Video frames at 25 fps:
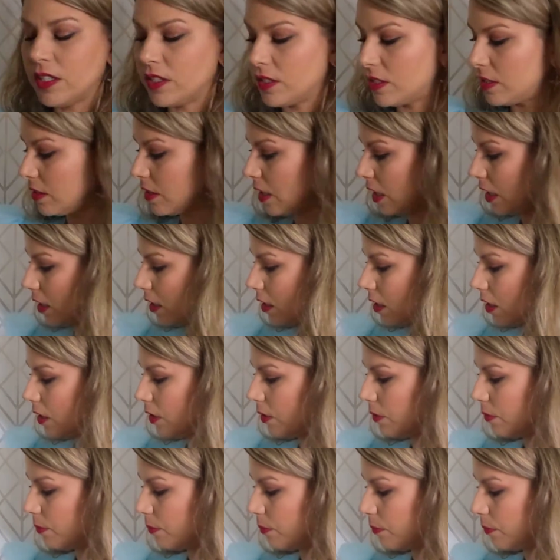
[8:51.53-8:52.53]
is like
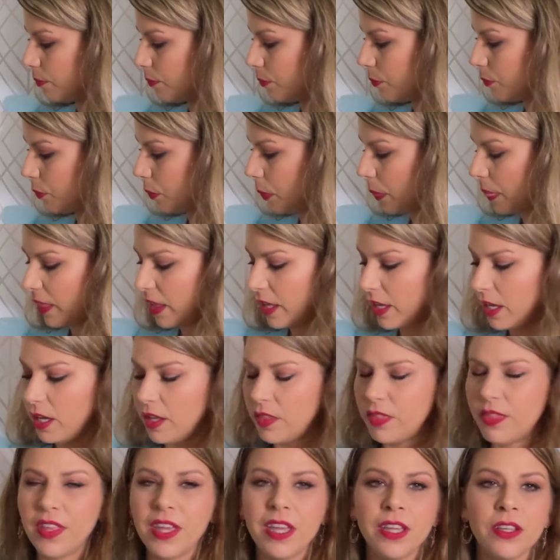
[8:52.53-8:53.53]

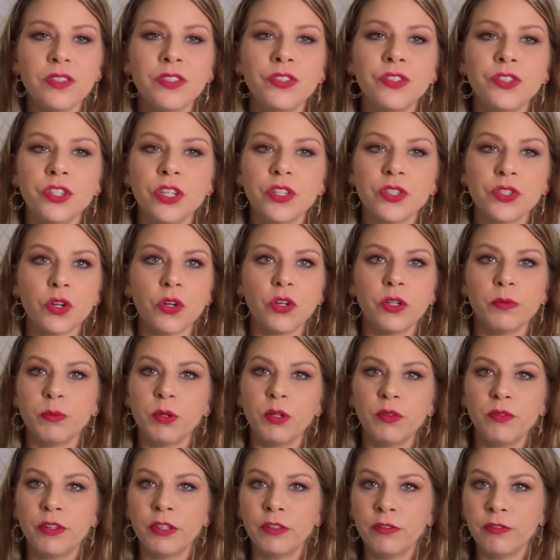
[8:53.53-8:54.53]
things just aren't
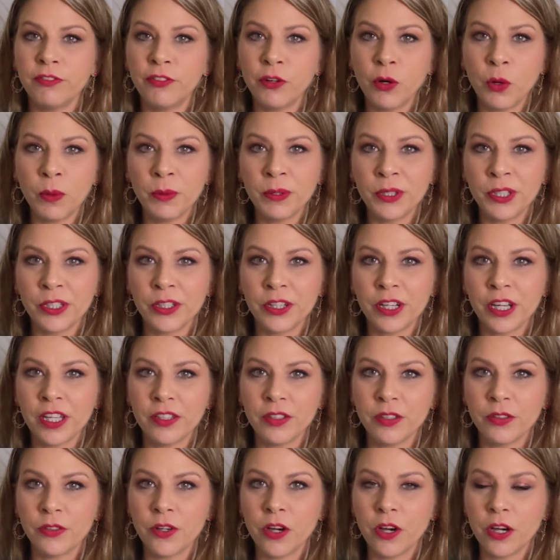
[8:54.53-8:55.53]
moving forward and
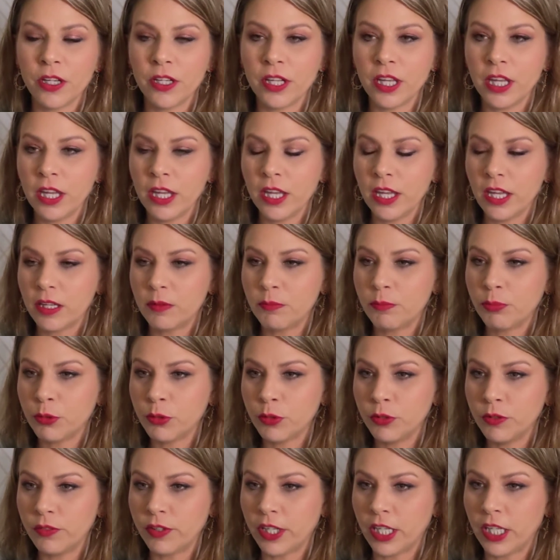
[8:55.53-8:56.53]
they're not
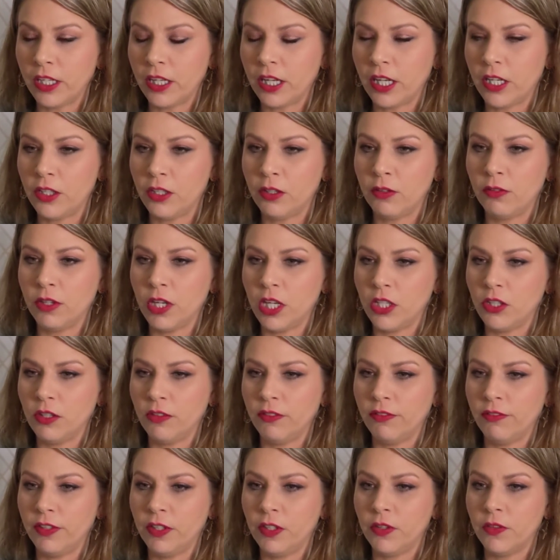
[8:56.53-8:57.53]
improving, and you
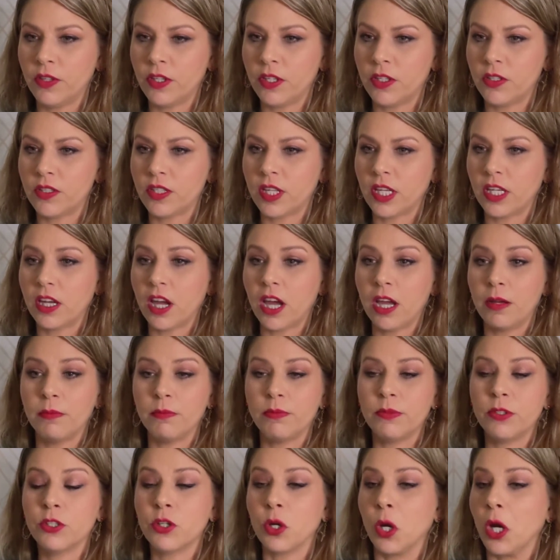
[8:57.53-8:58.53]
feel this like, I'm
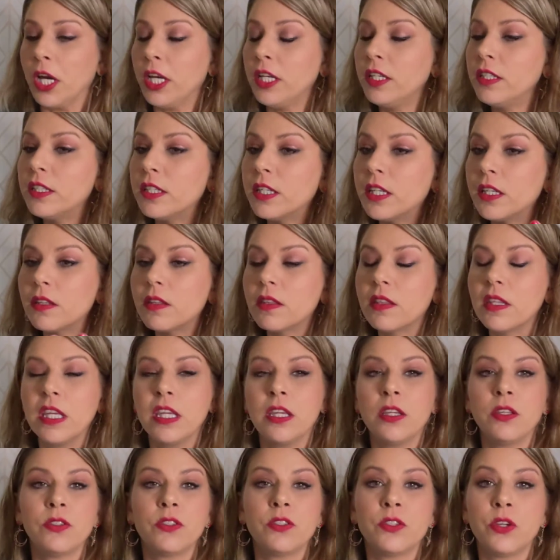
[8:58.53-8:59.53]
trying to get
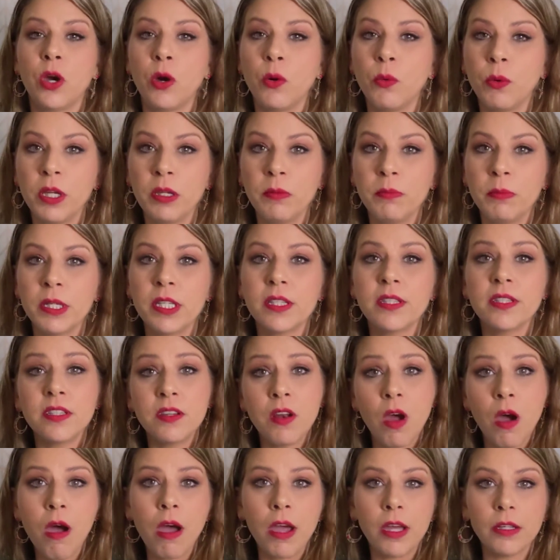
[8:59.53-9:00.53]
things going, but it's
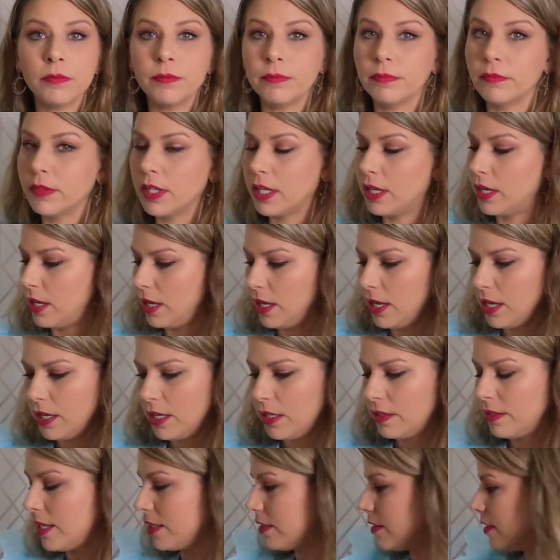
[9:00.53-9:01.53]
not.
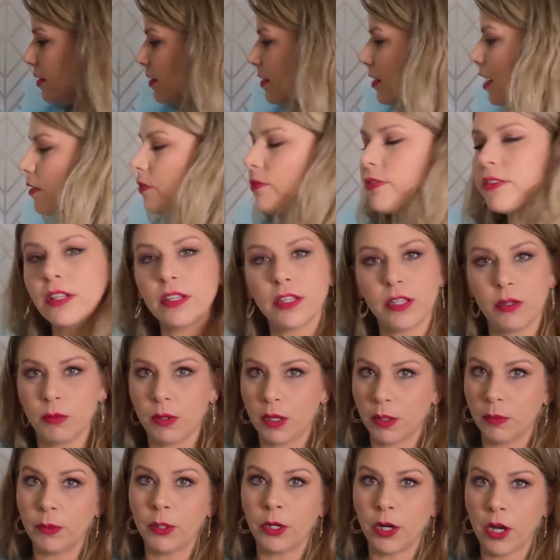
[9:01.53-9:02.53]
That's definitely
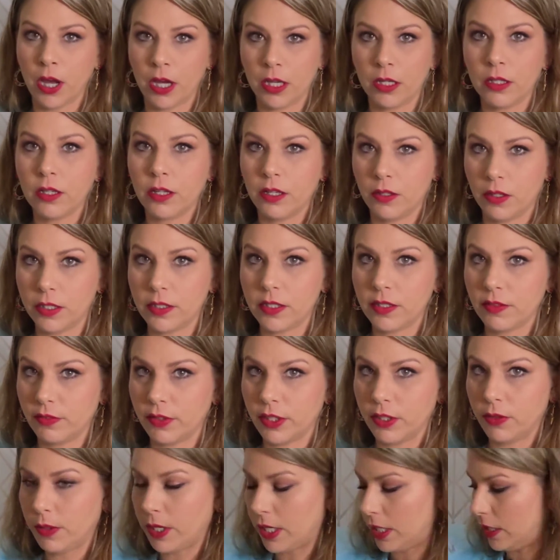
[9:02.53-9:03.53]
where we're at
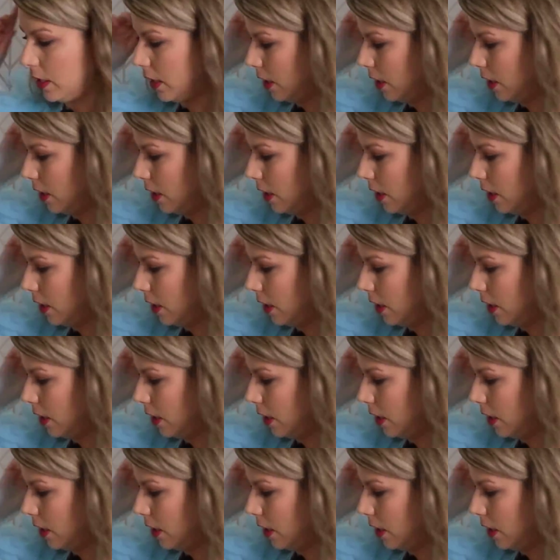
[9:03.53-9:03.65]
collectively right